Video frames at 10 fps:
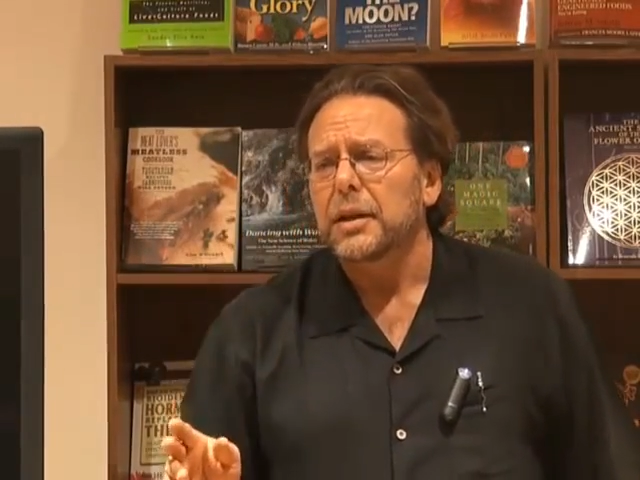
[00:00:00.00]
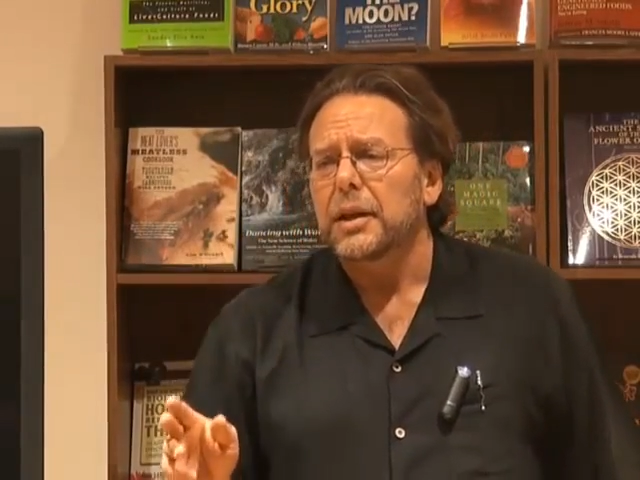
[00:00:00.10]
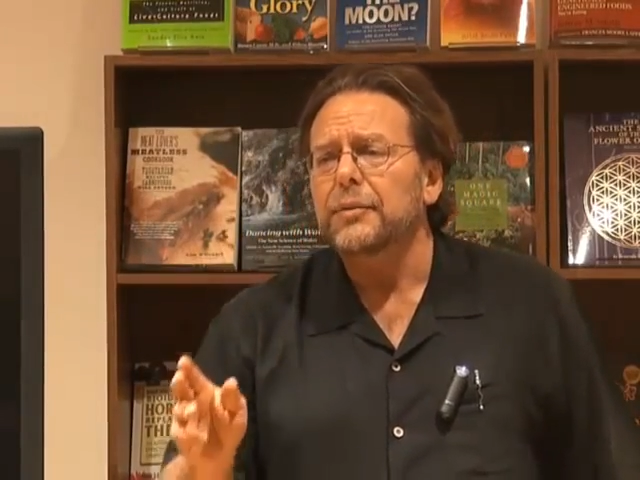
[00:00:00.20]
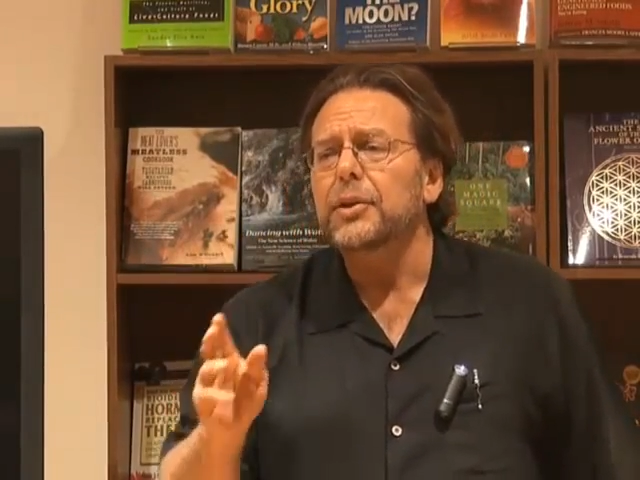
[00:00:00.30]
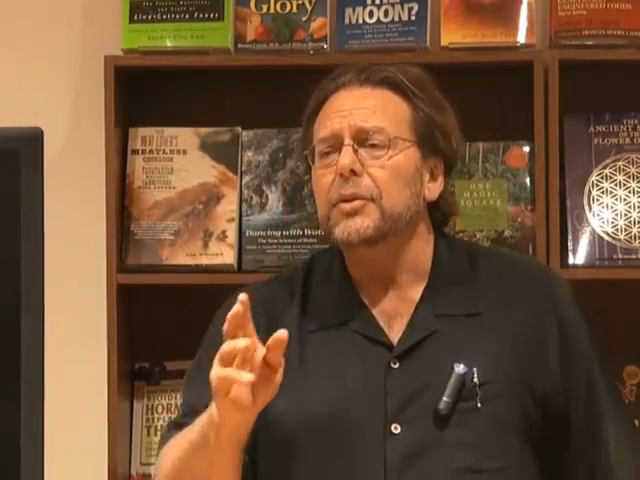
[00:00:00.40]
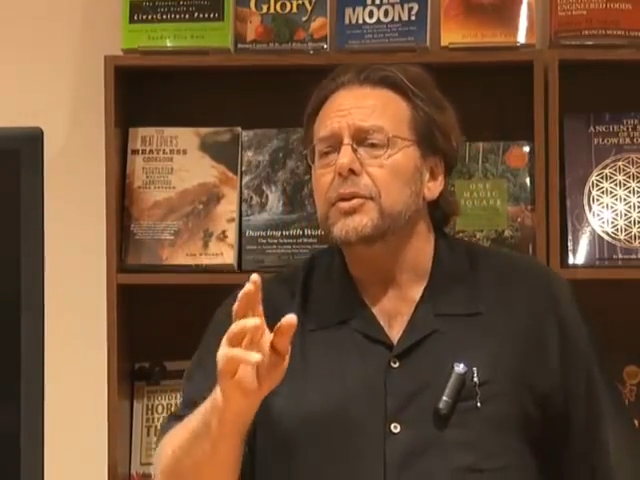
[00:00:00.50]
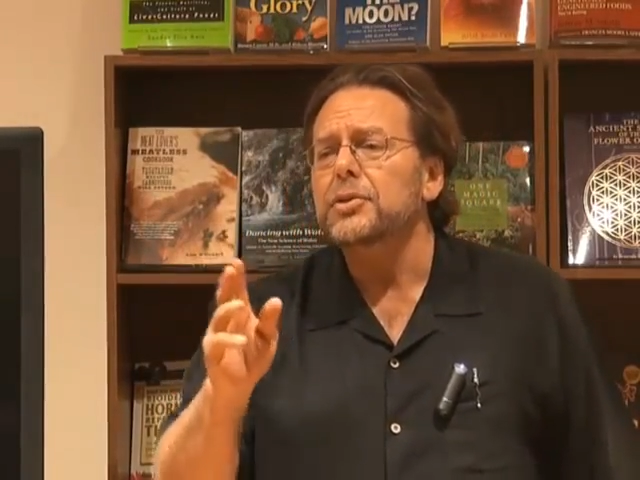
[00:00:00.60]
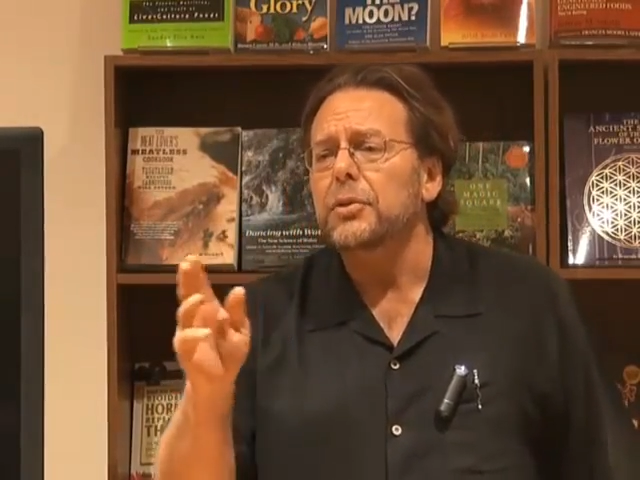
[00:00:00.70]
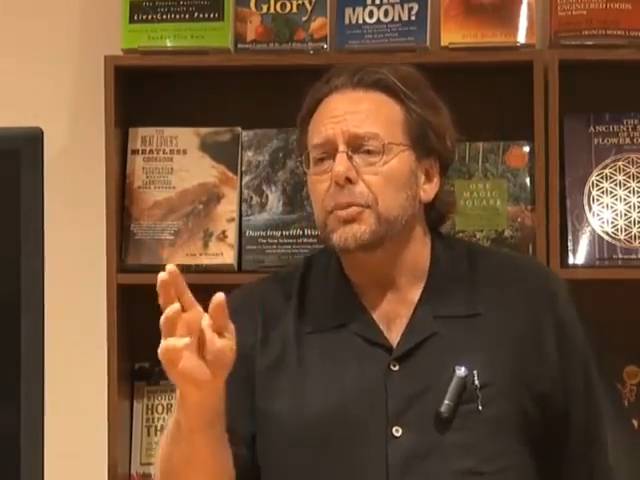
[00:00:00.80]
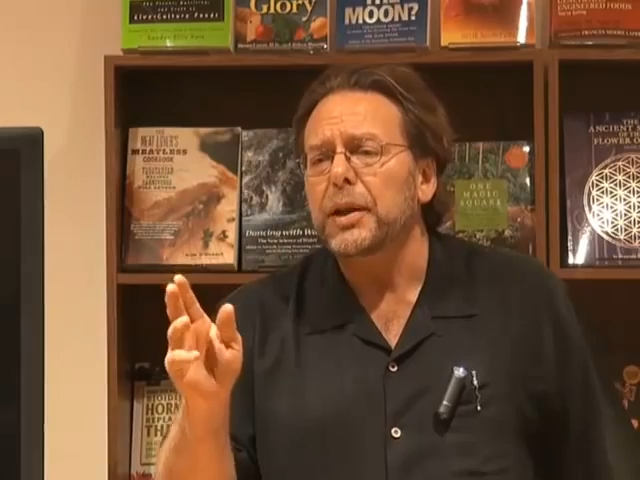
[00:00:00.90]
even though
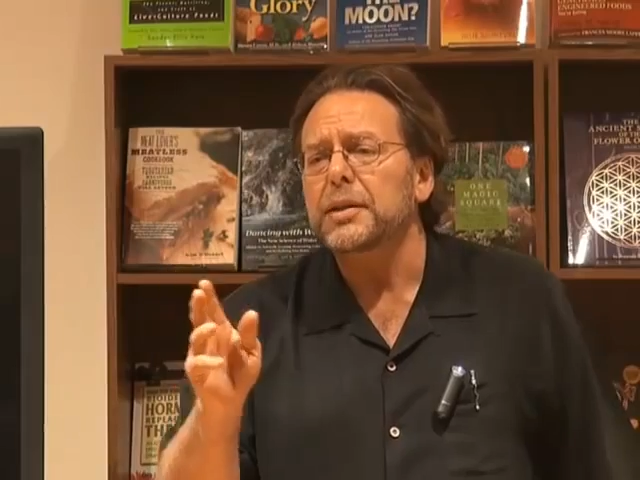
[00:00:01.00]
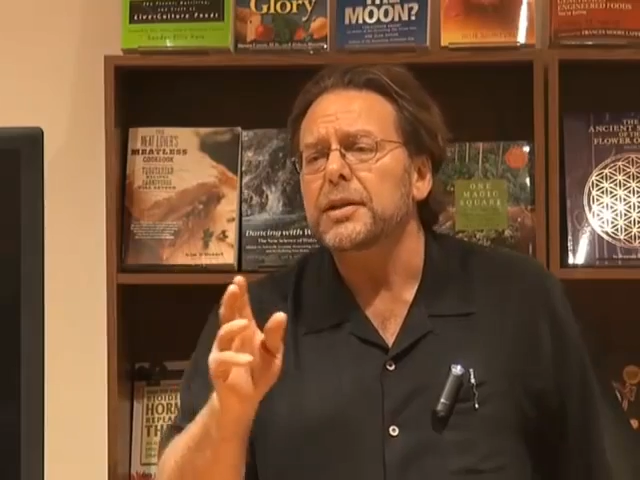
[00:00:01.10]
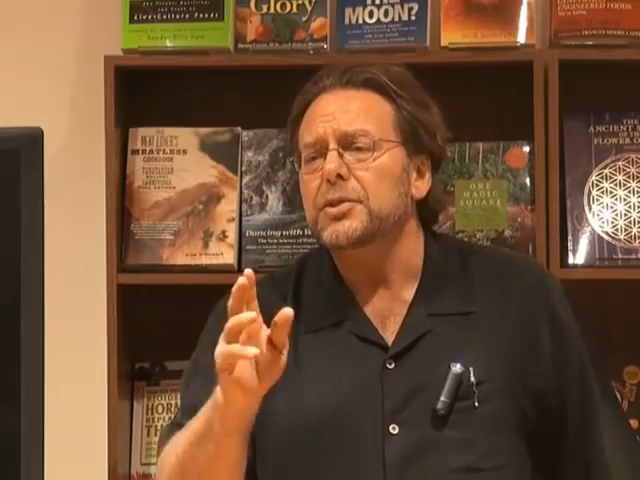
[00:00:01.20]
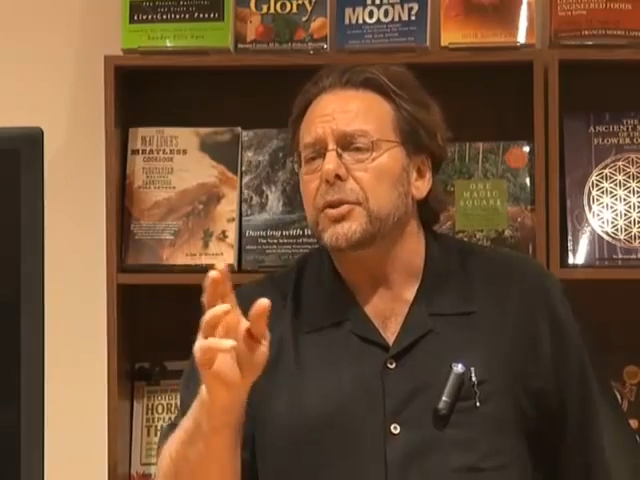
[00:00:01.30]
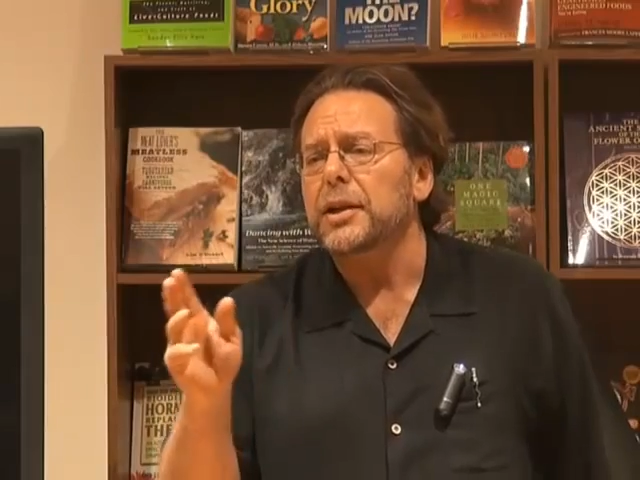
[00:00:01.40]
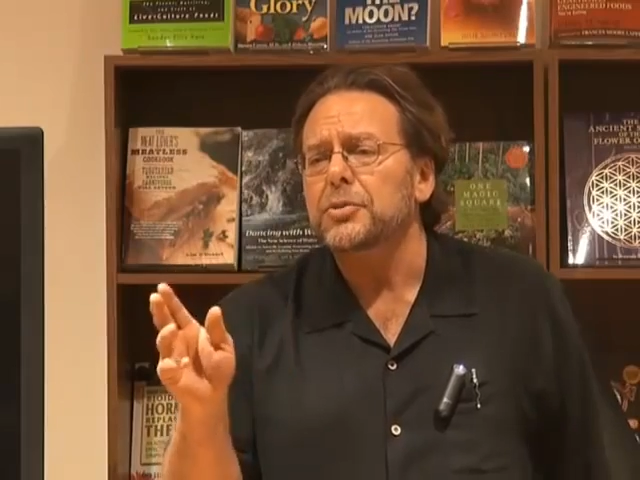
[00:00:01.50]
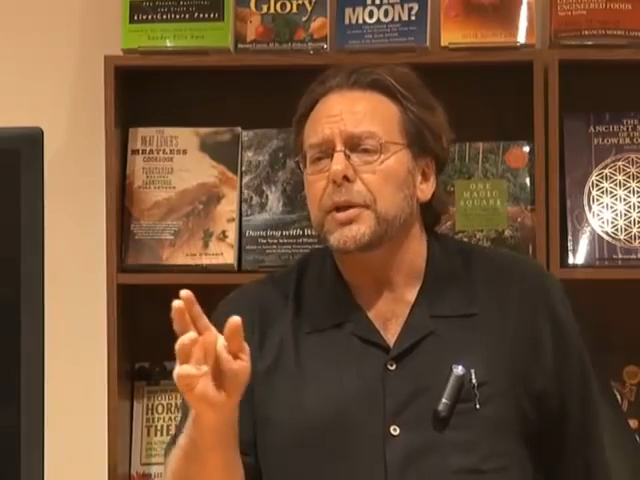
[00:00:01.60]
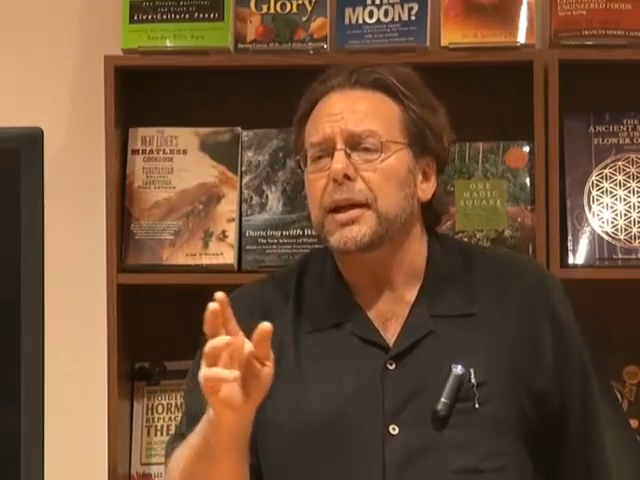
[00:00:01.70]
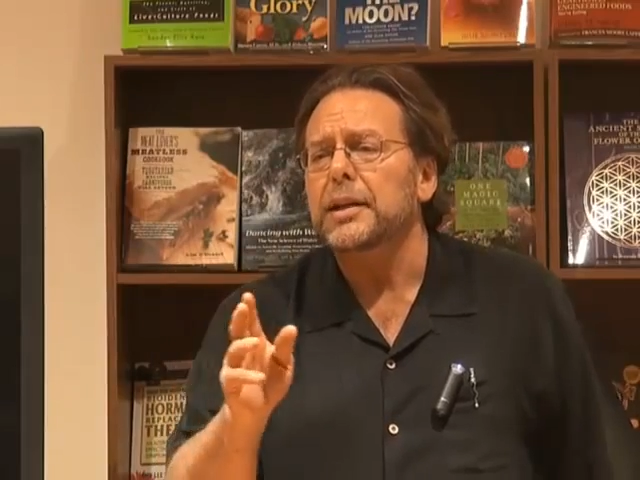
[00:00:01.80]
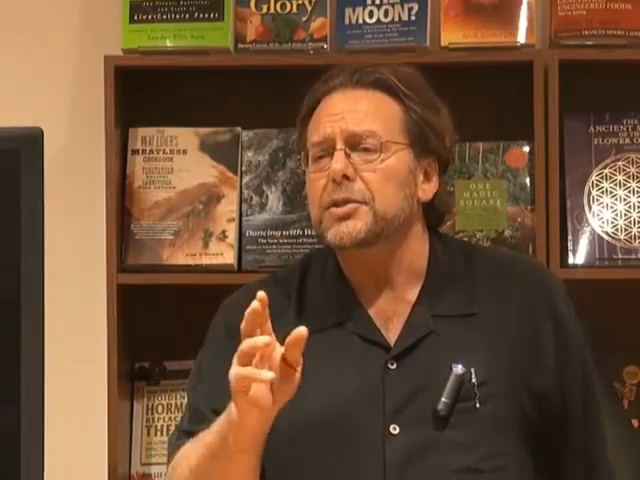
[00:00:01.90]
there's no blood test or
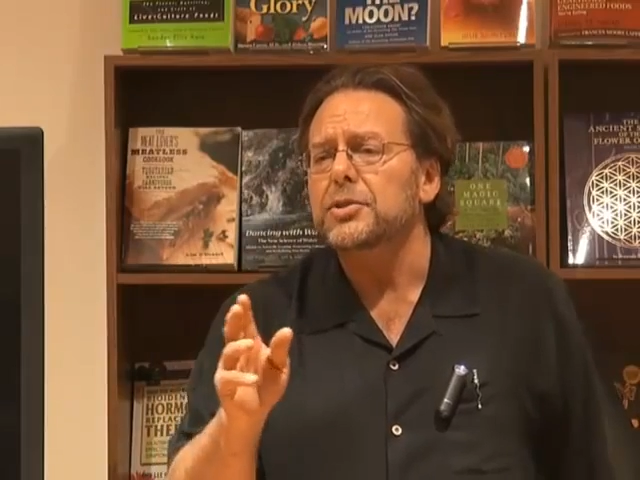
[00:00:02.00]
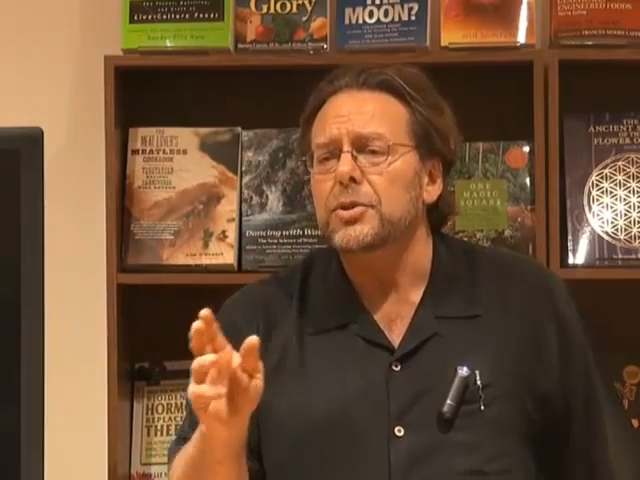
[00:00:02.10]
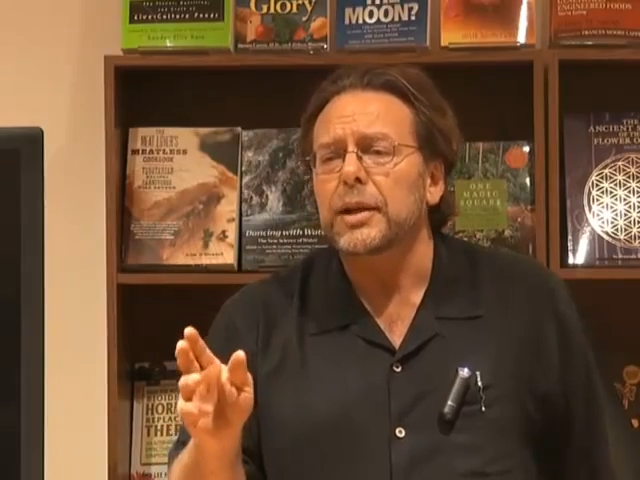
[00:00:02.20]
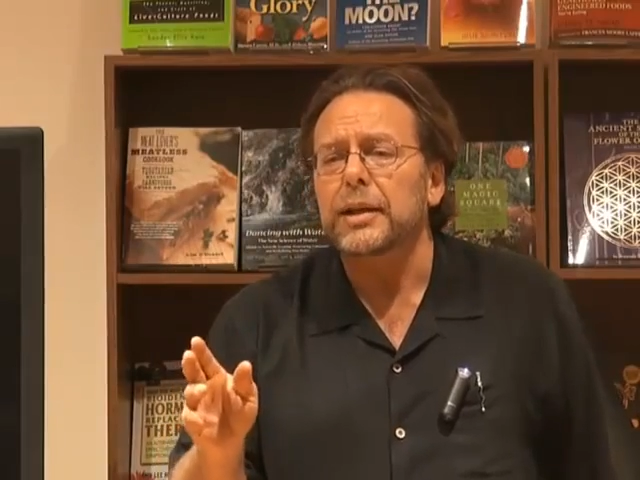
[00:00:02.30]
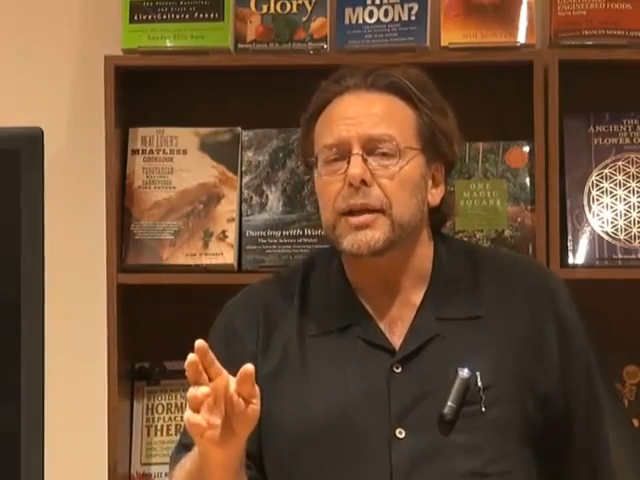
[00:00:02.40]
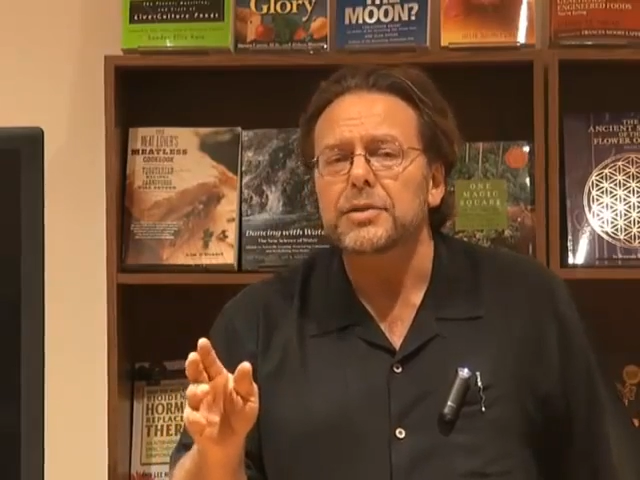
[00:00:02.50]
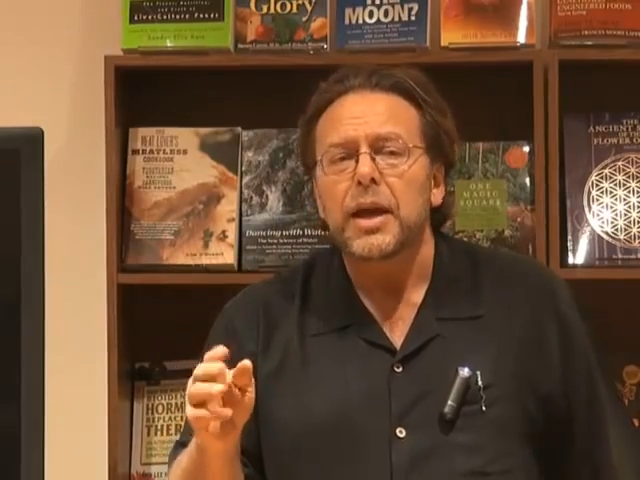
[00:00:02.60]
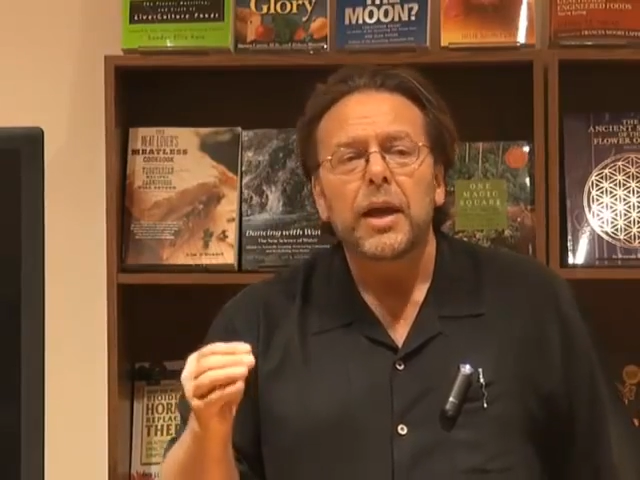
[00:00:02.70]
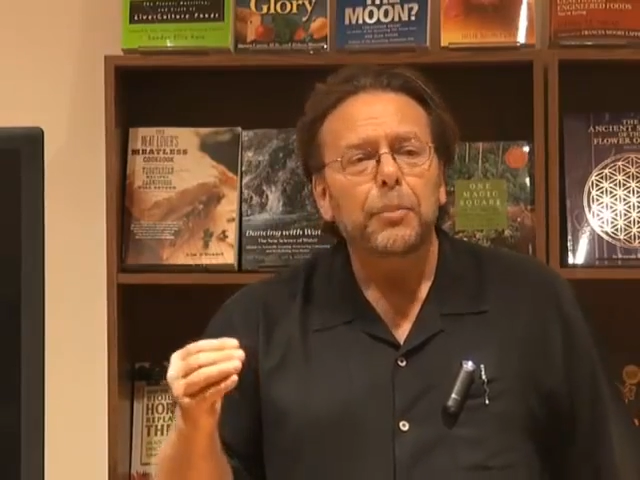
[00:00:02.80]
x-ray analysis or anything else.